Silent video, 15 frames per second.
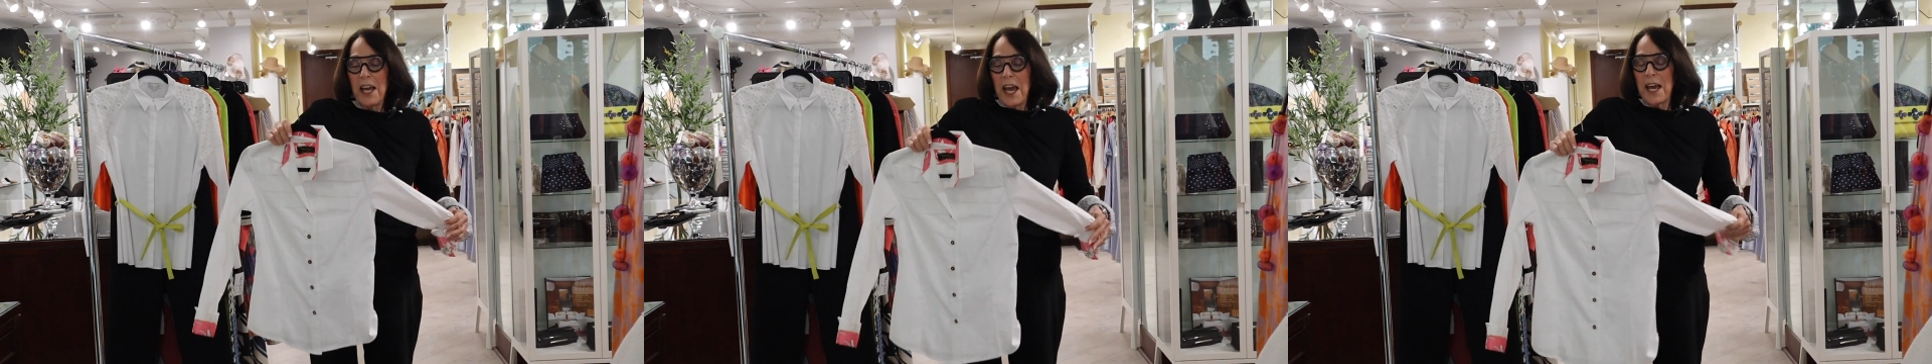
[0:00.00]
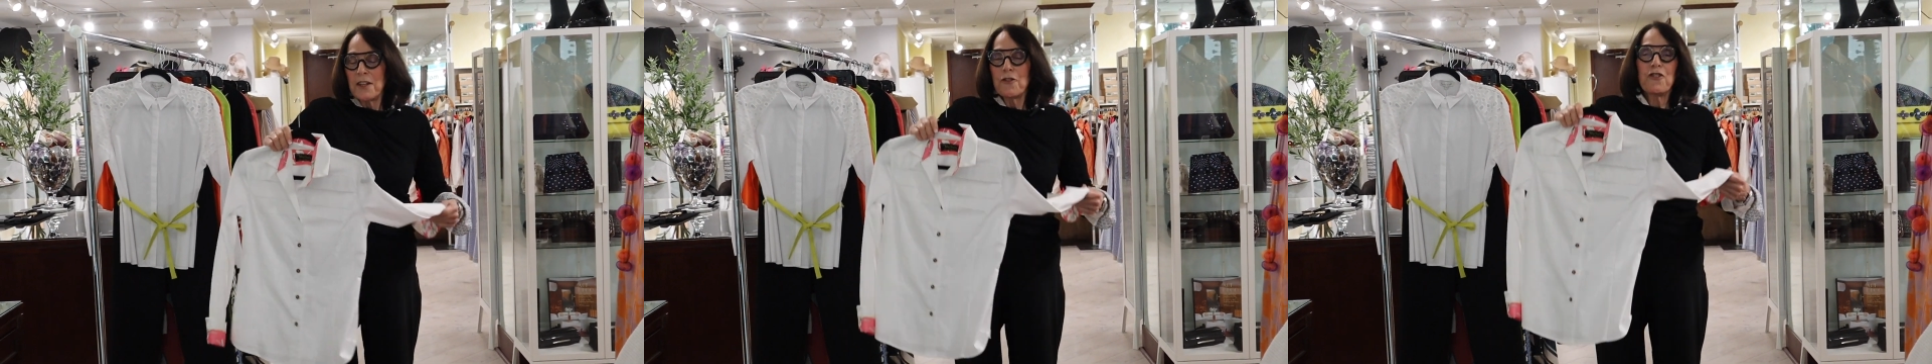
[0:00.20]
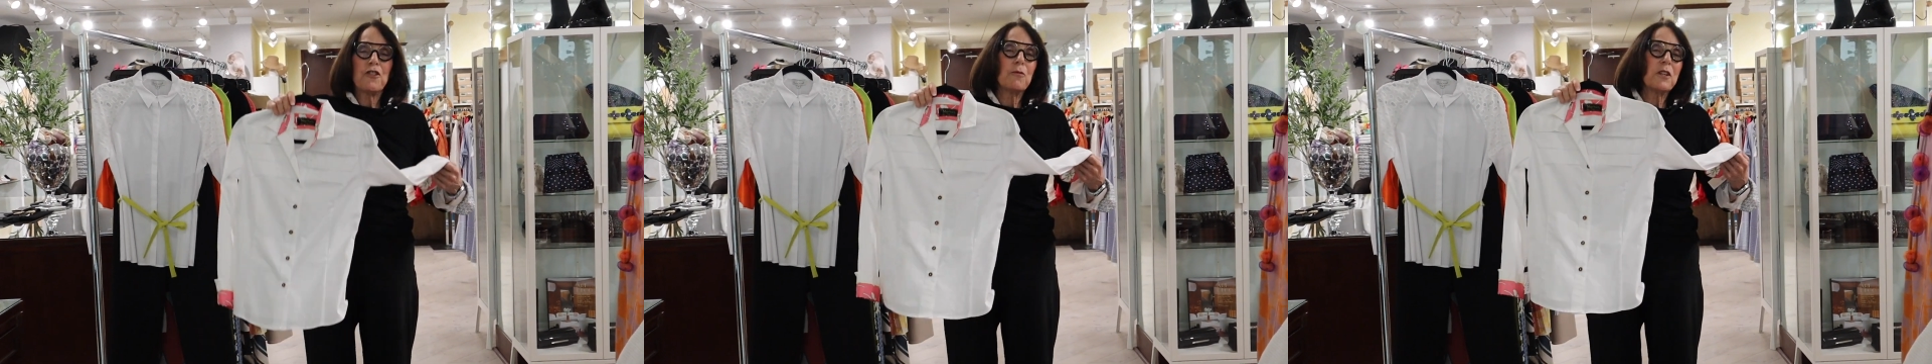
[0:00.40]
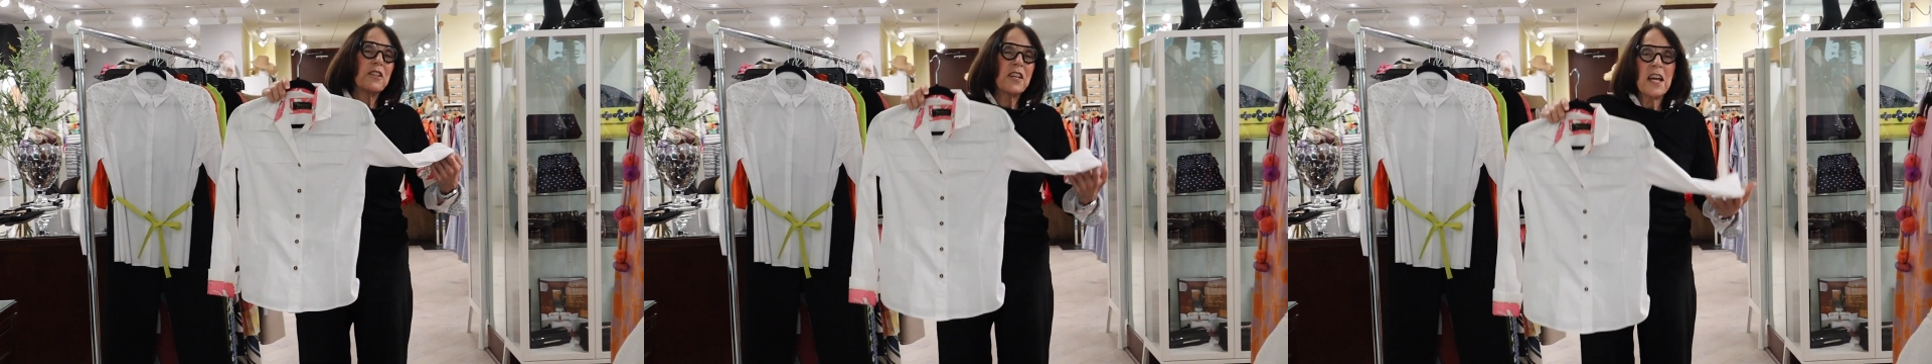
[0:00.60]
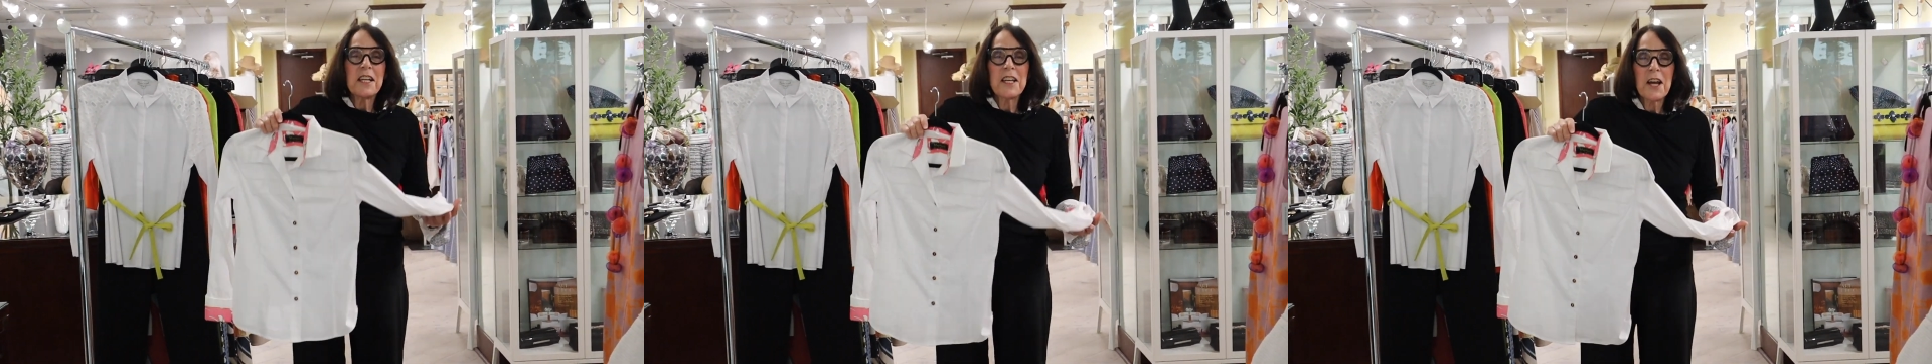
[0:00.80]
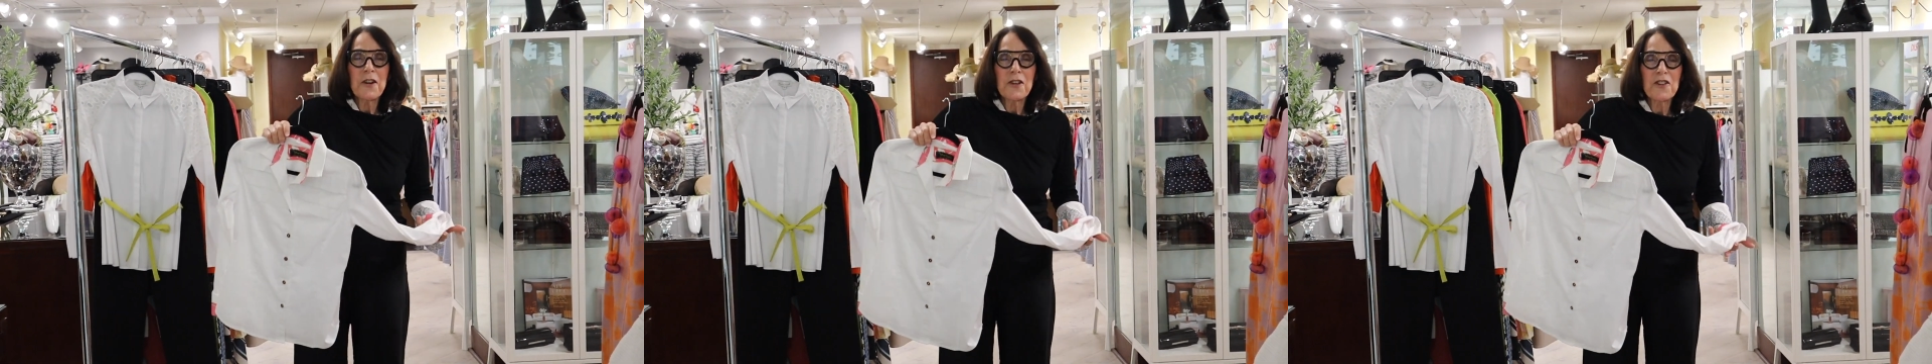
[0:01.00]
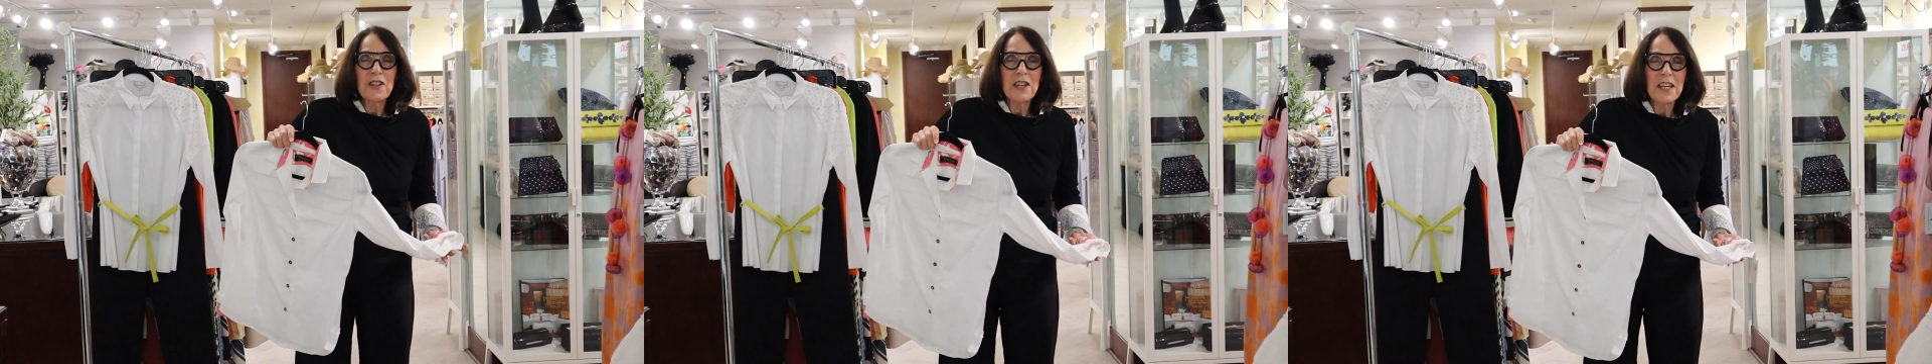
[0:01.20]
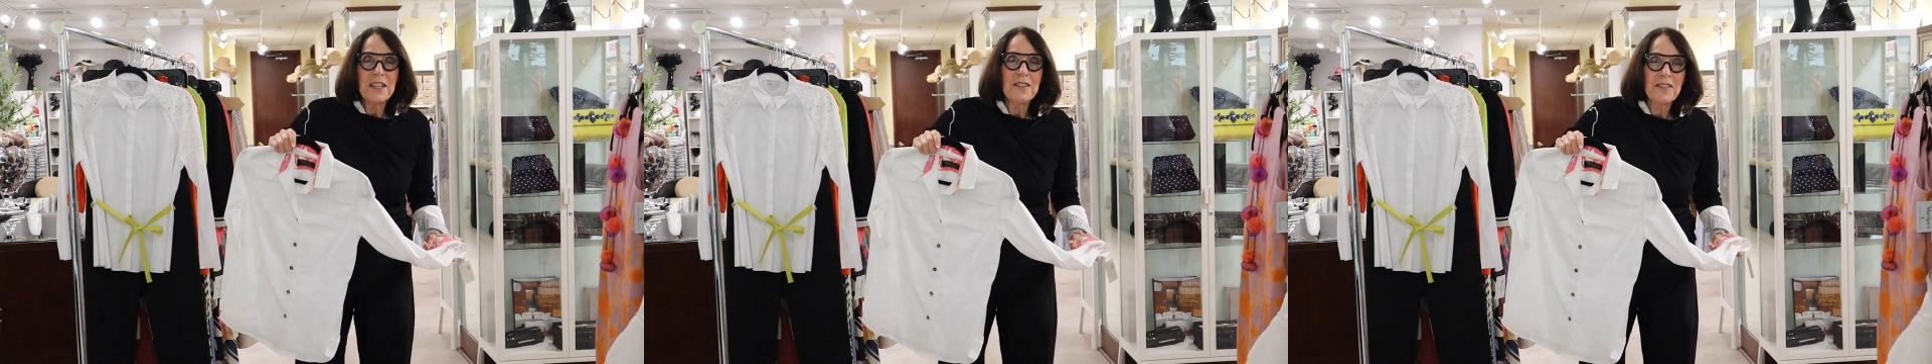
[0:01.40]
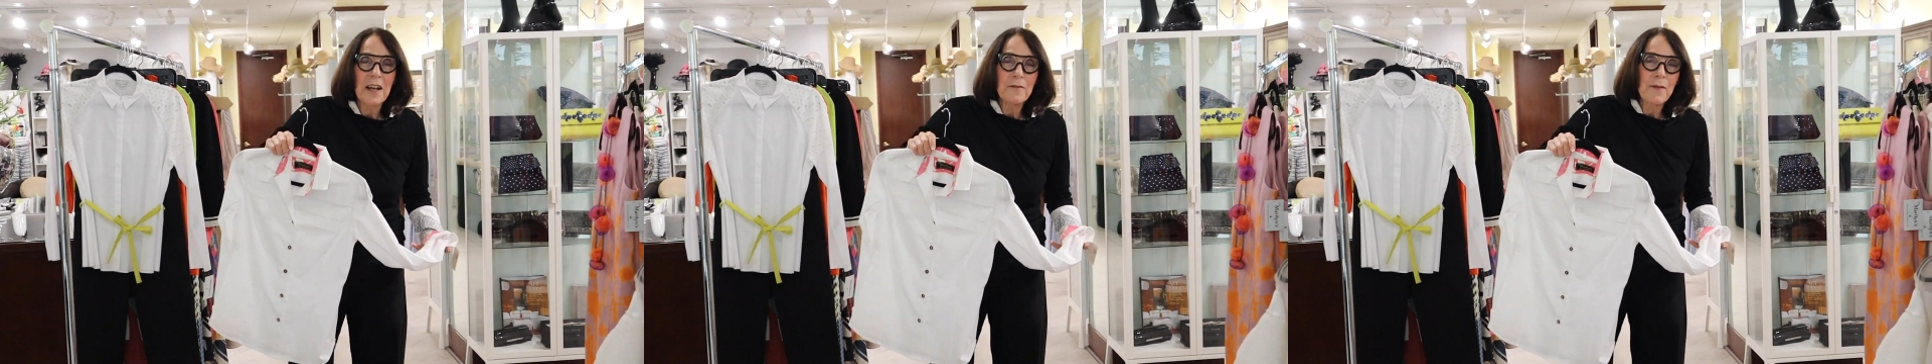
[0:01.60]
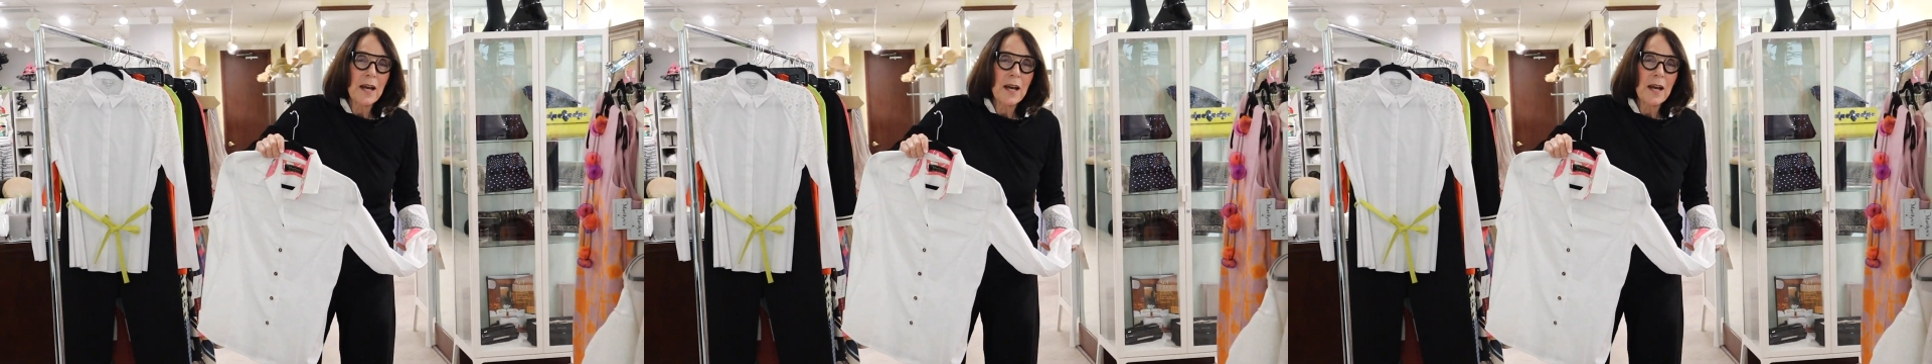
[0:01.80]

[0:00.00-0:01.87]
and she would take care of the lengths on